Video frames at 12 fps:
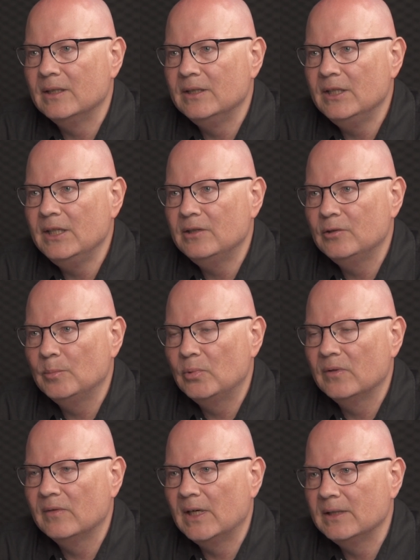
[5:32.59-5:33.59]
need to
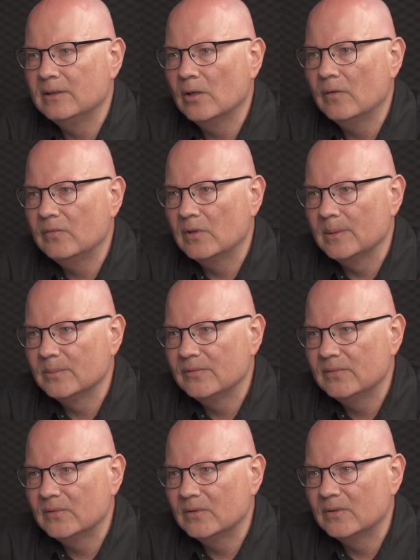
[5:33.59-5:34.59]
provide an off-ramp
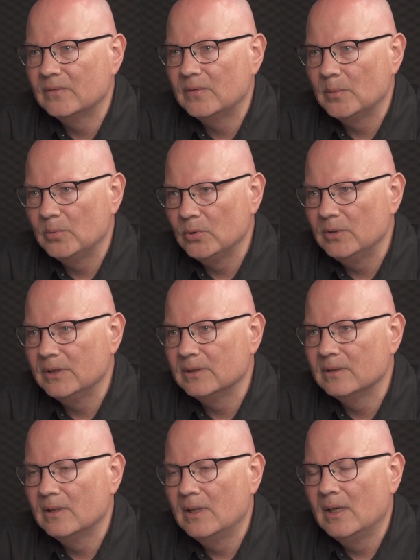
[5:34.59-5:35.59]
for Putin.